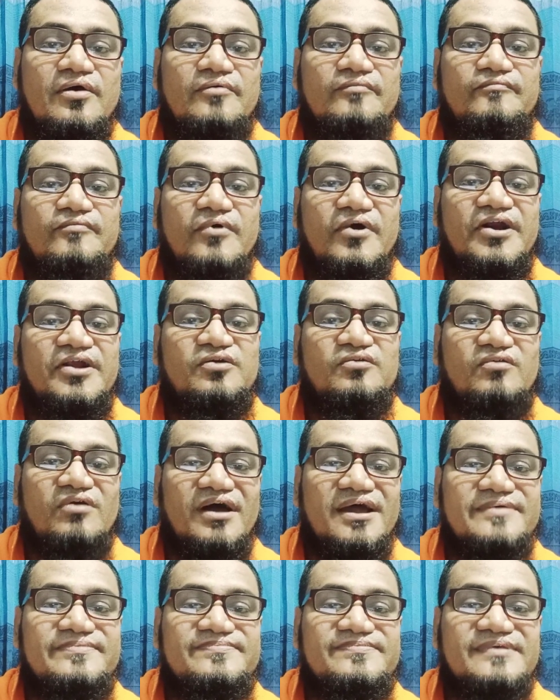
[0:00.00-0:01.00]
for your
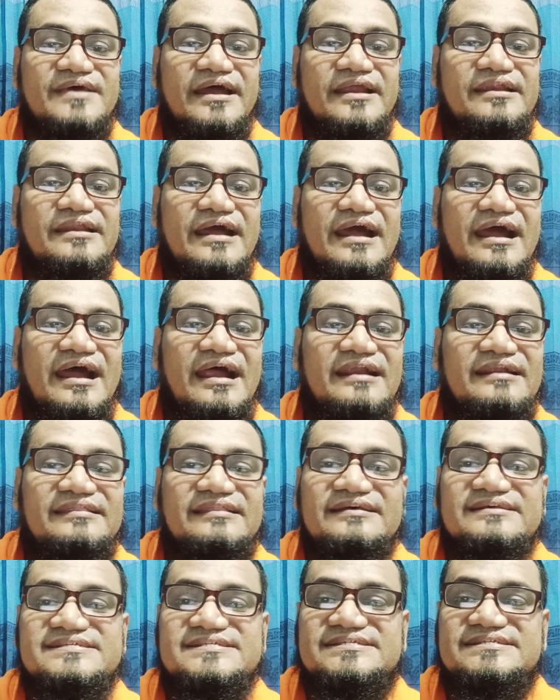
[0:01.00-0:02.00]
website and
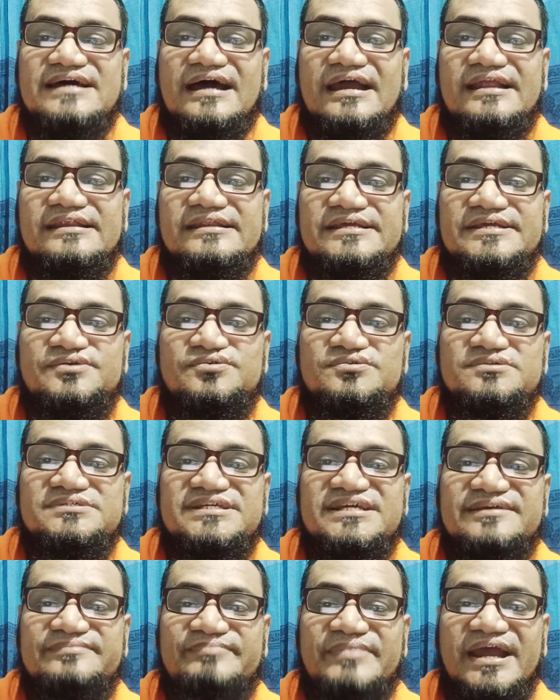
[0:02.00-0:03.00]
the site
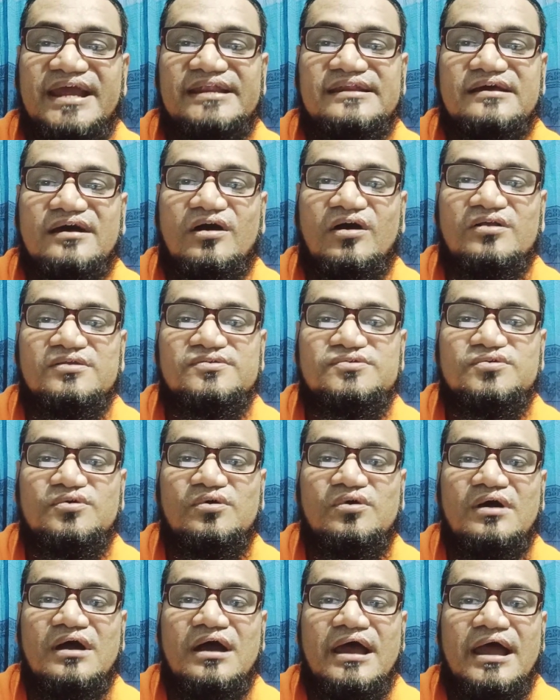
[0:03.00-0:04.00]
using MED,
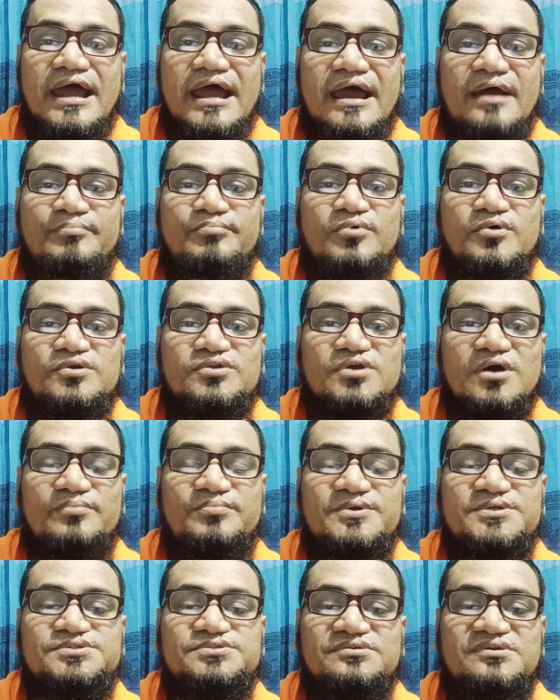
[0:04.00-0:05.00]
also afford the
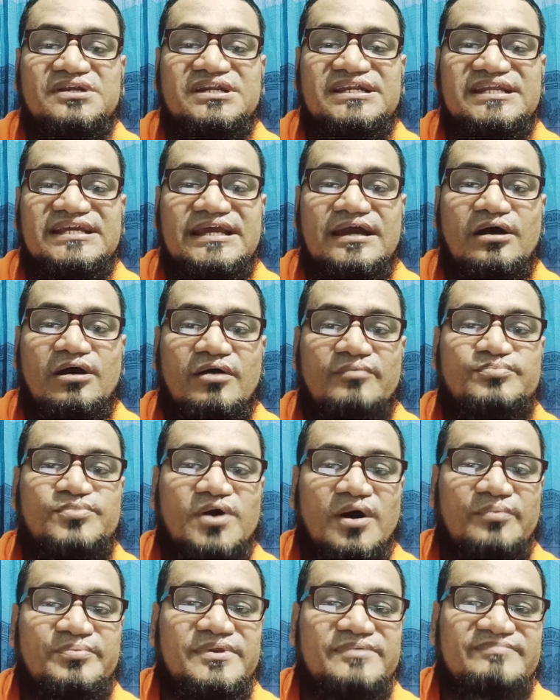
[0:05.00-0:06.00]
opportunity of
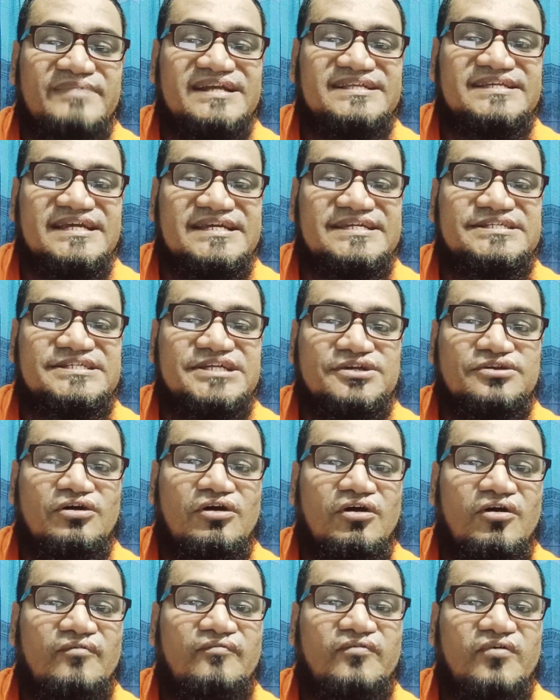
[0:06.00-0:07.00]
the optimization
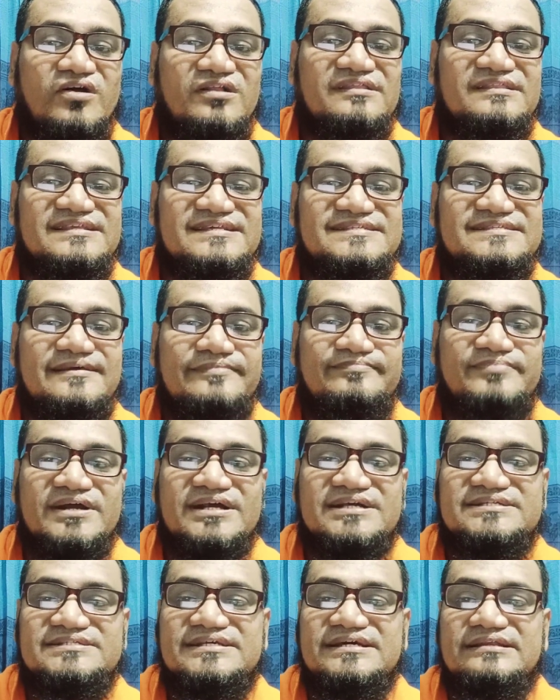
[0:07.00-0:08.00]
of all this the
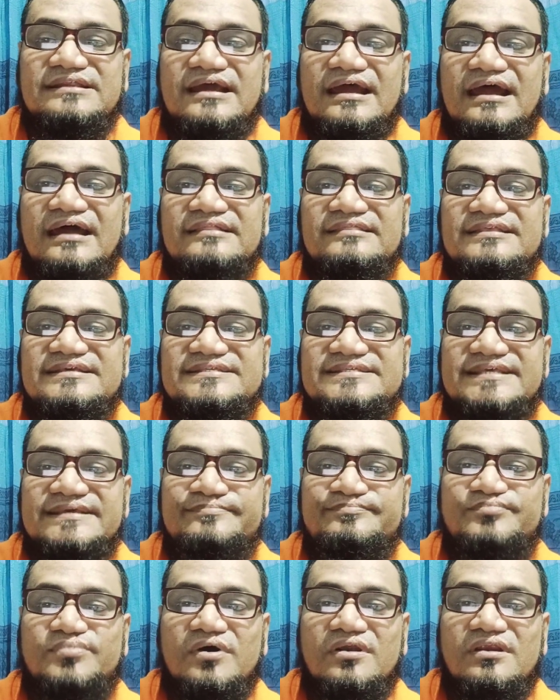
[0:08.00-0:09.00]
person and the
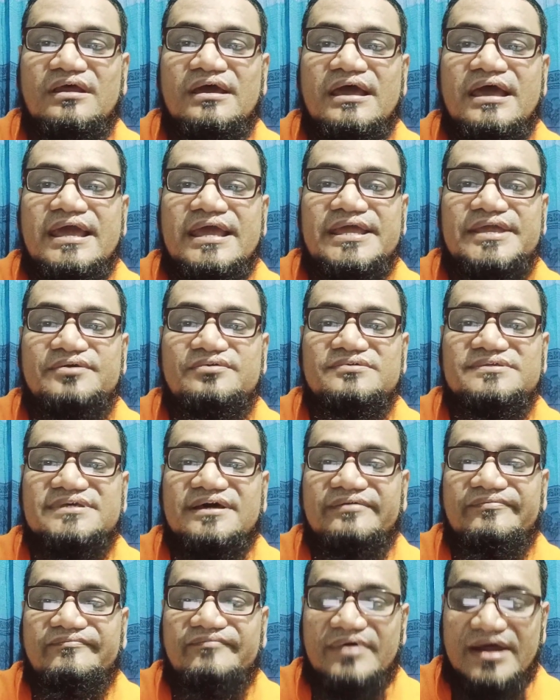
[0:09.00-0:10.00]
simple
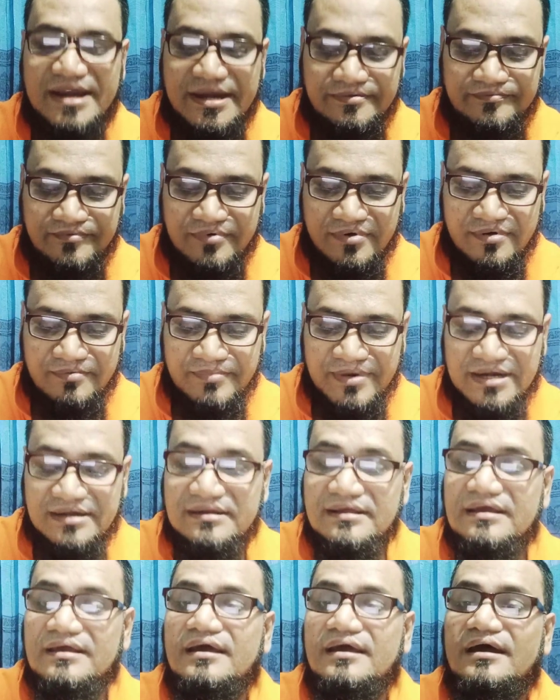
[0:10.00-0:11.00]
user friend format.
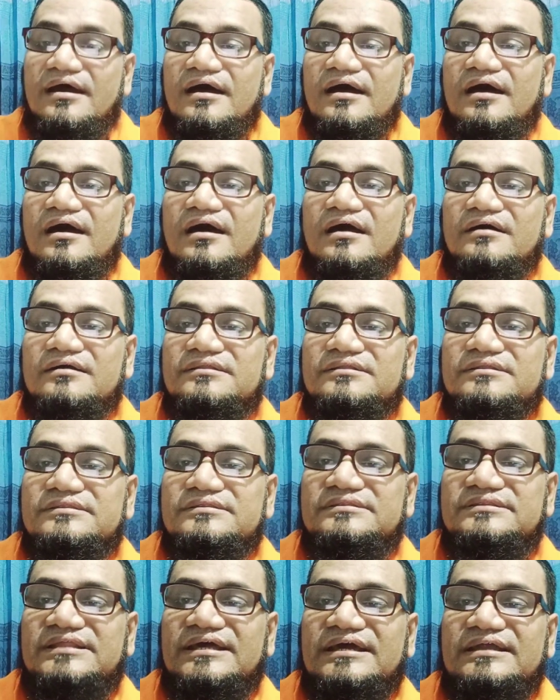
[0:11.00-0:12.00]

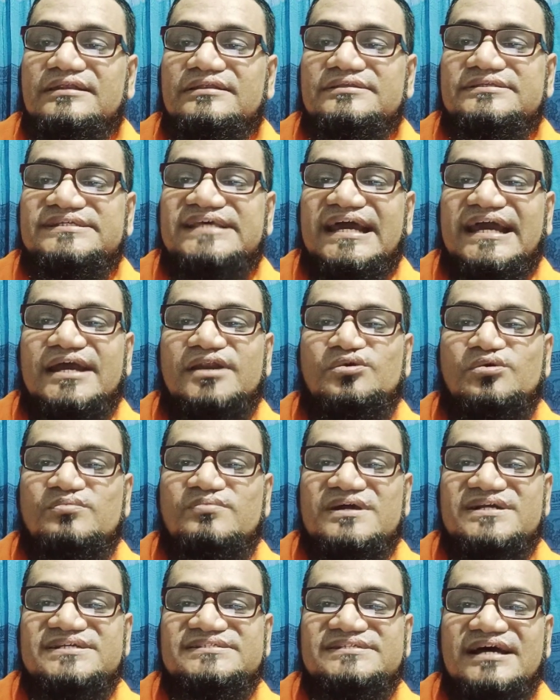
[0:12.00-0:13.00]
Then second
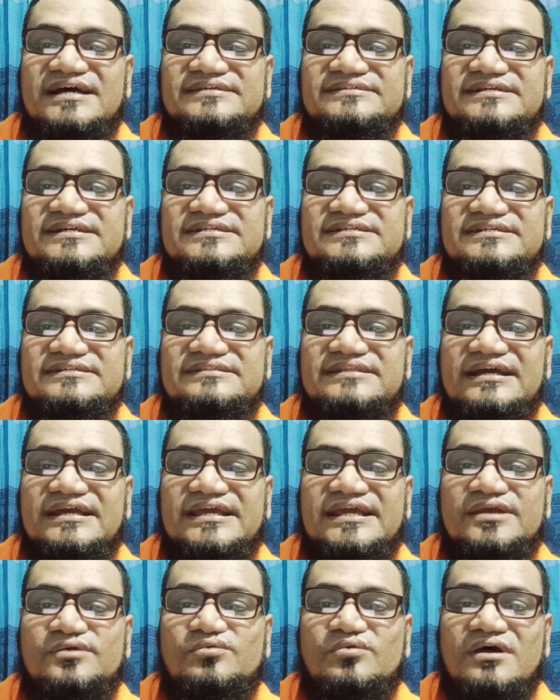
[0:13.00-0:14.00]
Uber searches, the
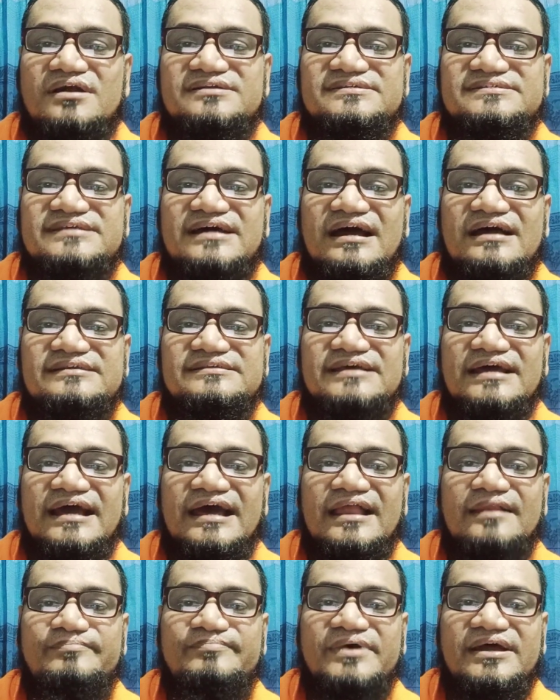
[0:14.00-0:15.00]
keyword search
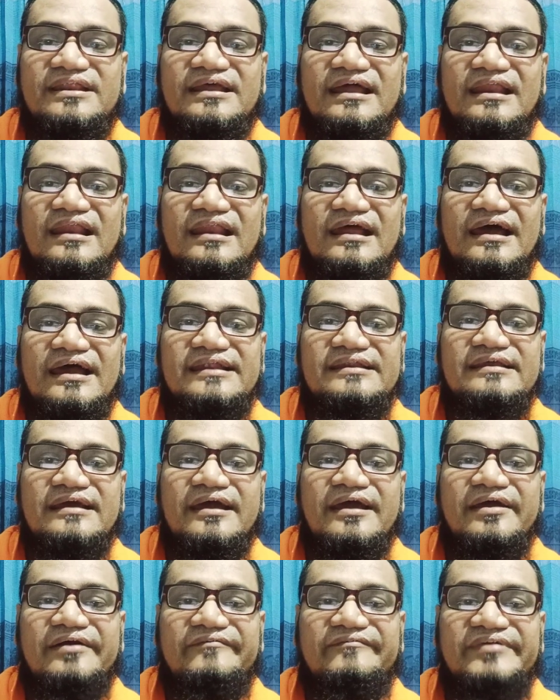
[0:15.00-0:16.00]
help and analyze
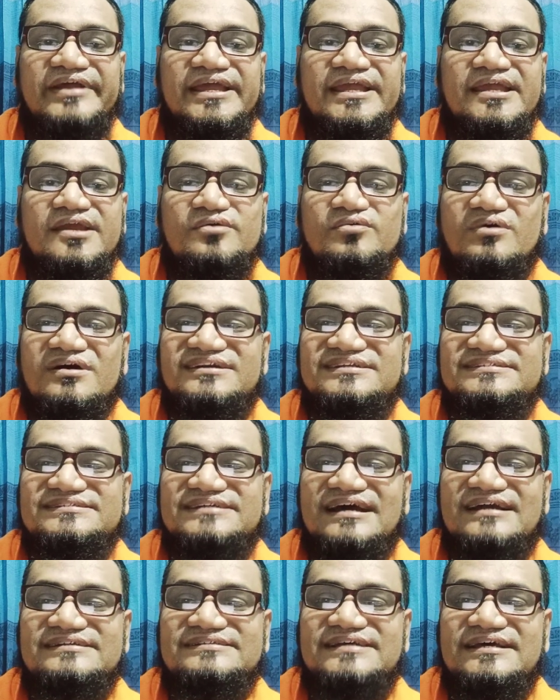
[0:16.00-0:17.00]
free keyword
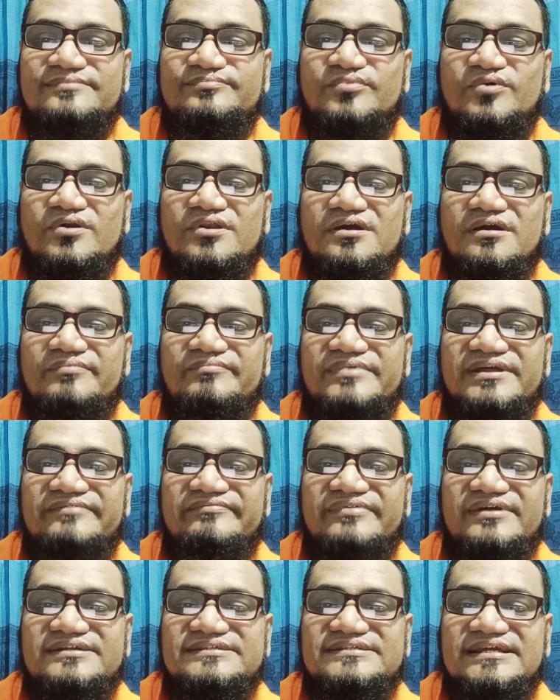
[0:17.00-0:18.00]
search and volume
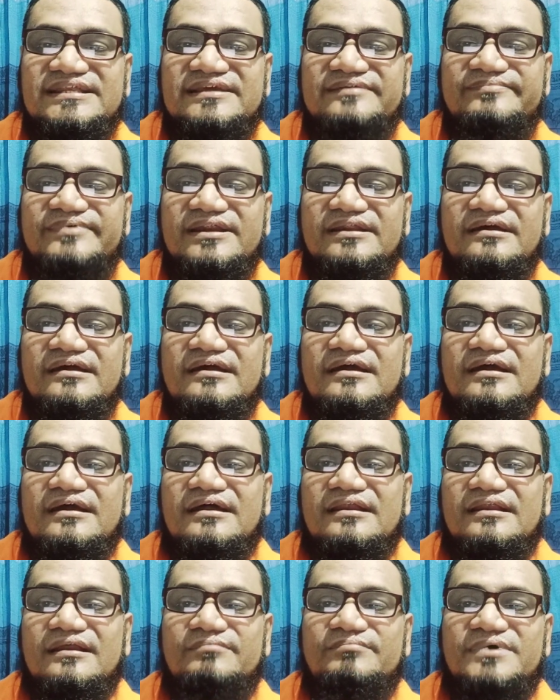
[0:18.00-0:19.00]
difference and event.
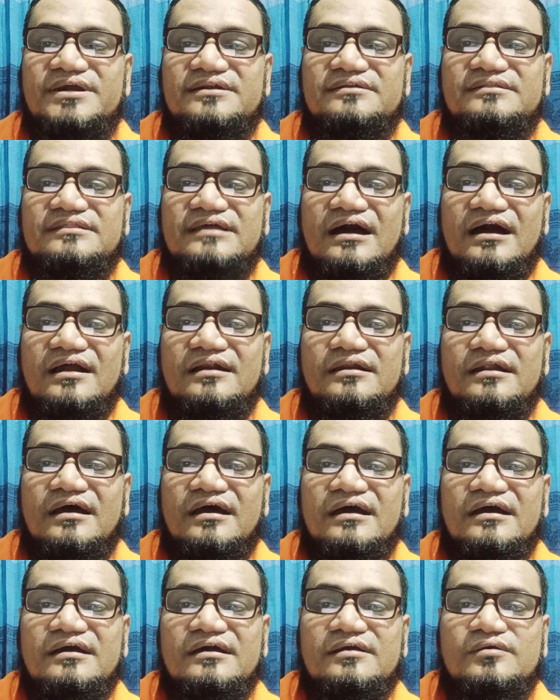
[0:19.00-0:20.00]
Number third
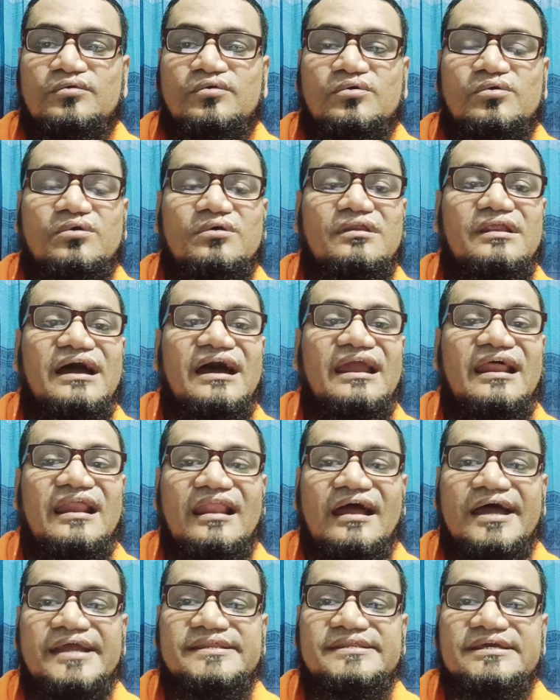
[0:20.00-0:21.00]
Google
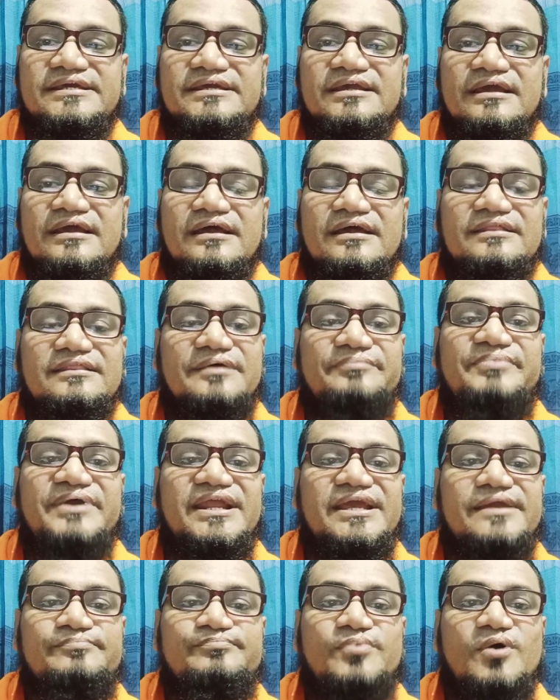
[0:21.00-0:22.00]
Analytics, the
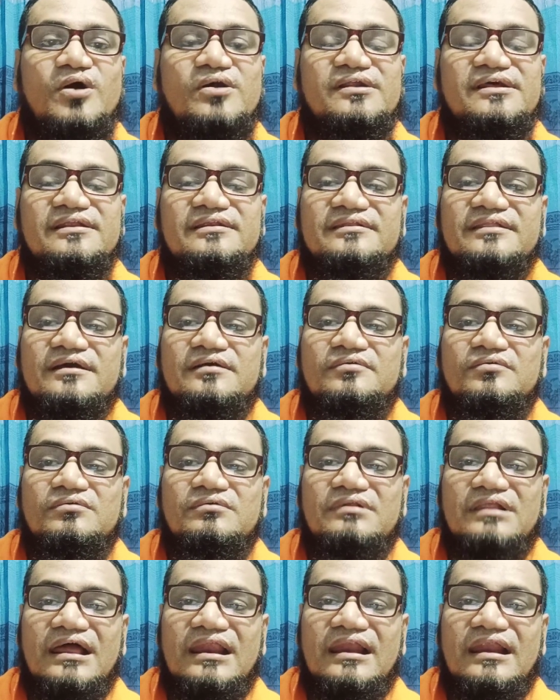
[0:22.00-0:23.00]
very important the
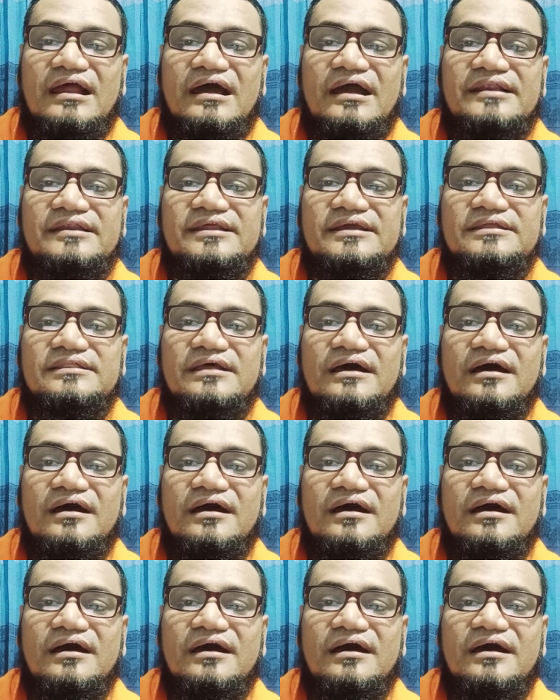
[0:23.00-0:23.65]
Google Analytics